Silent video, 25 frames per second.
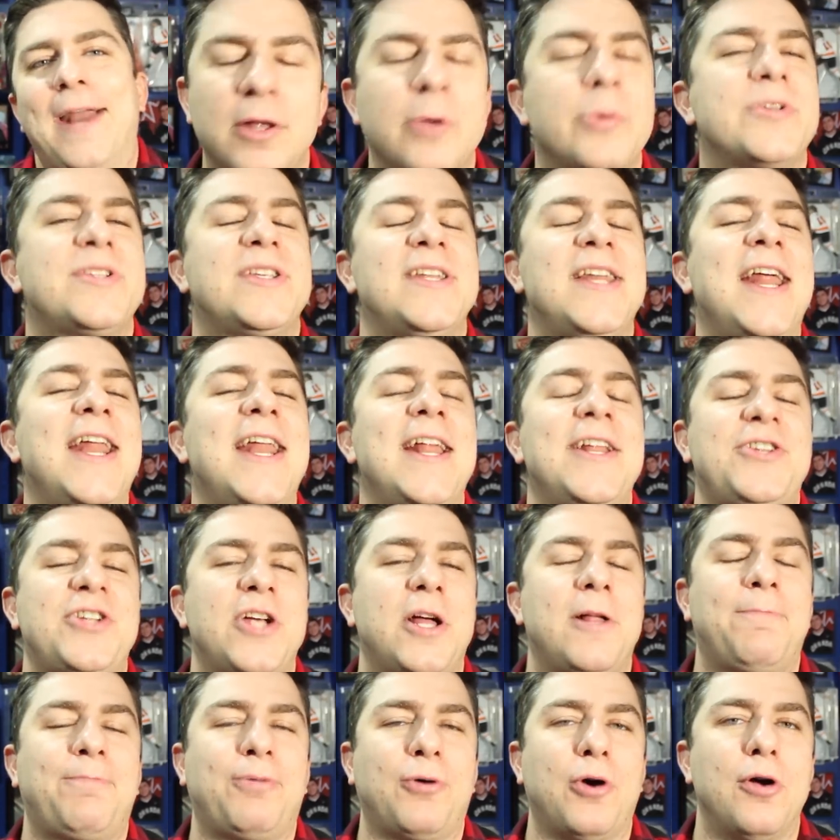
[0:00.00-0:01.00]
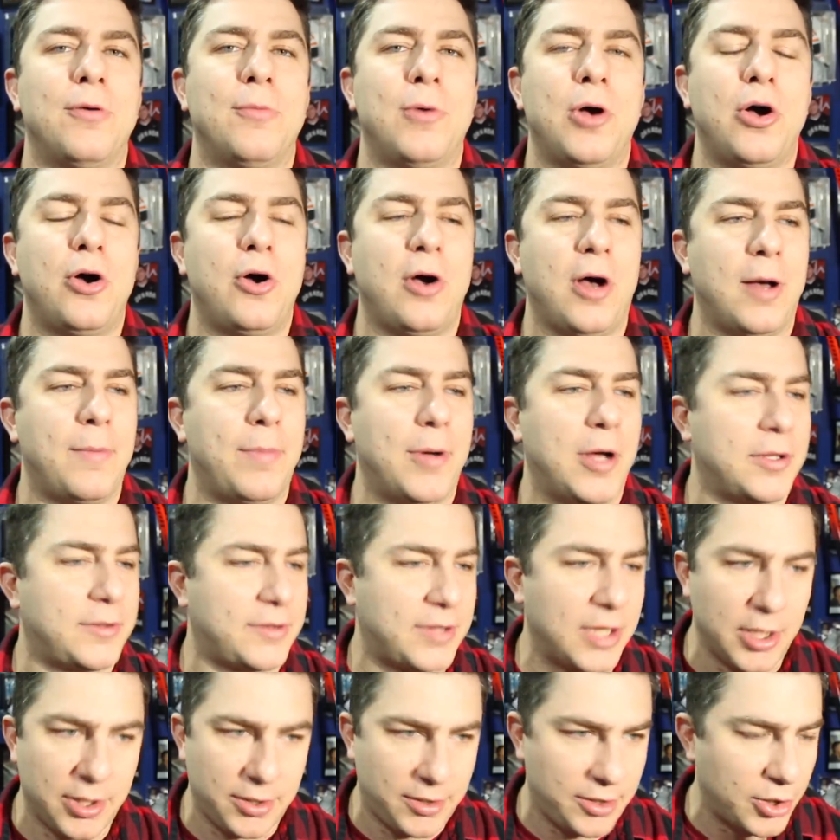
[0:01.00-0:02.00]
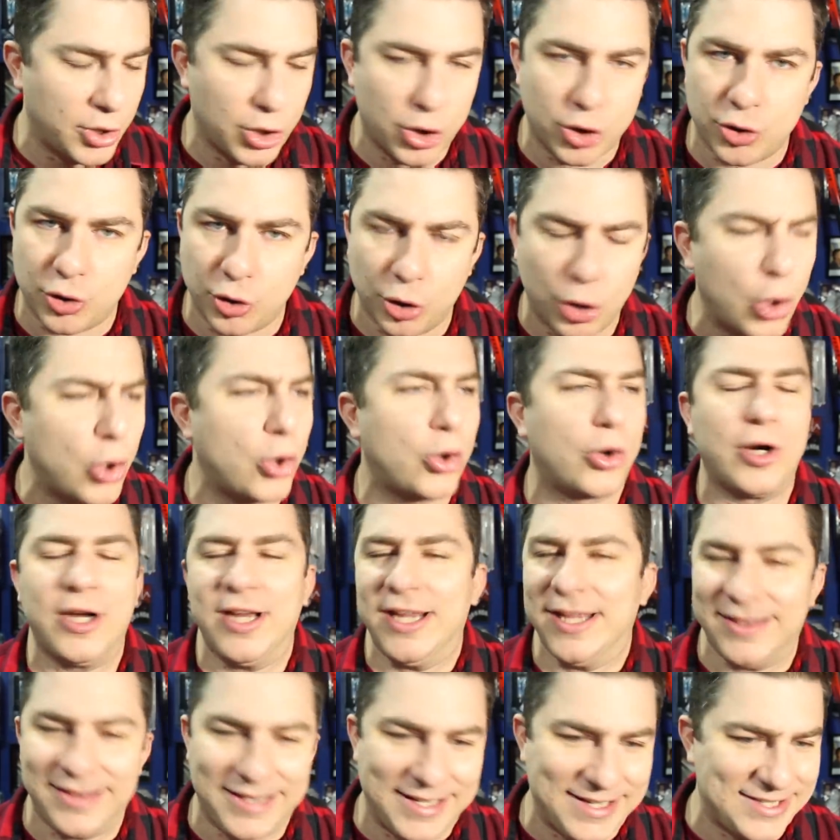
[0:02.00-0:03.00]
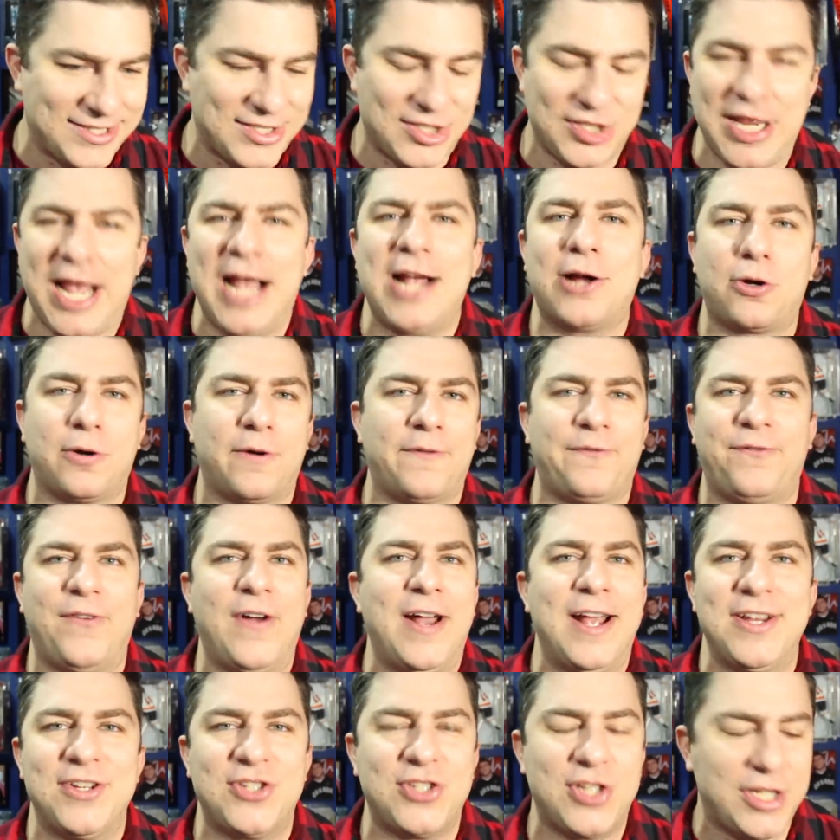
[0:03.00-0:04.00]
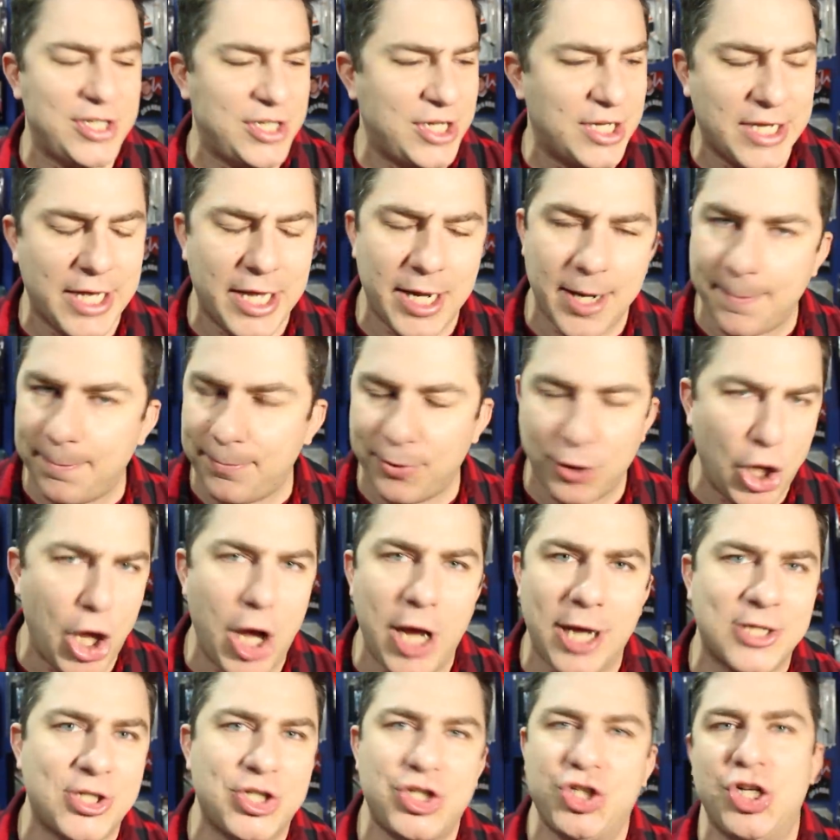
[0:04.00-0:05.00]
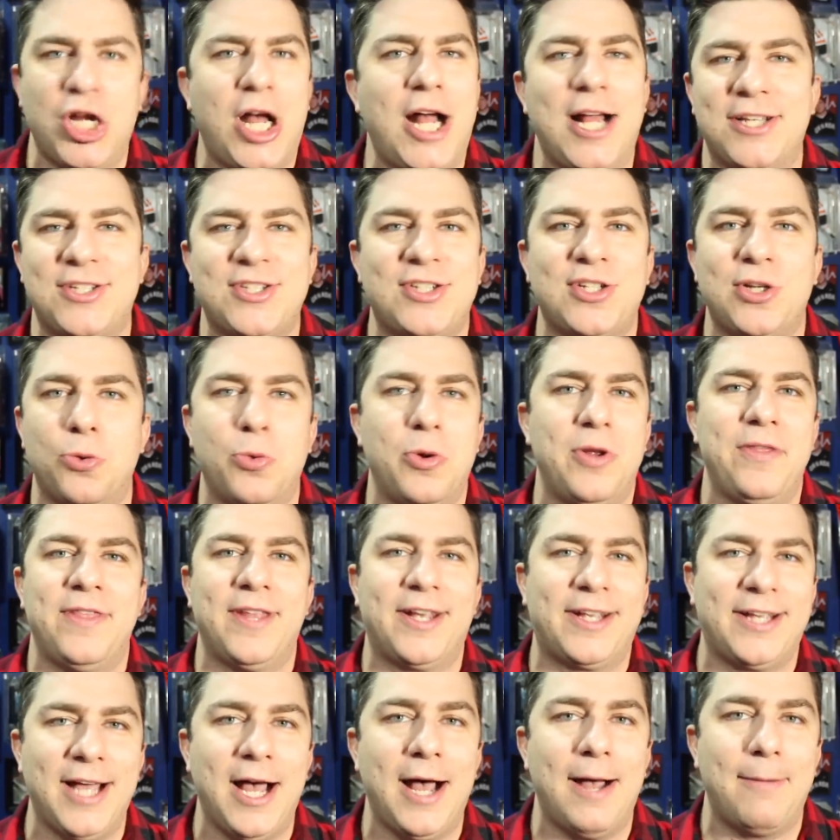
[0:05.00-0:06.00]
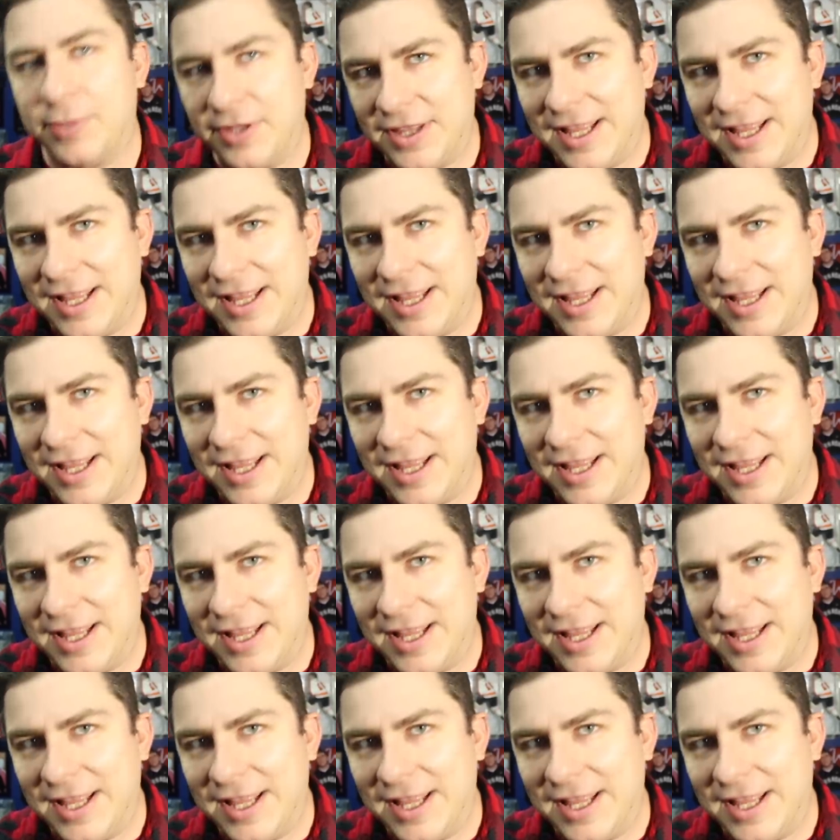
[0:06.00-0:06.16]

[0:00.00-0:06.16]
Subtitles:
There was an NHL promo about the glory and the sacrifice, and you gotta block shots to win the cup.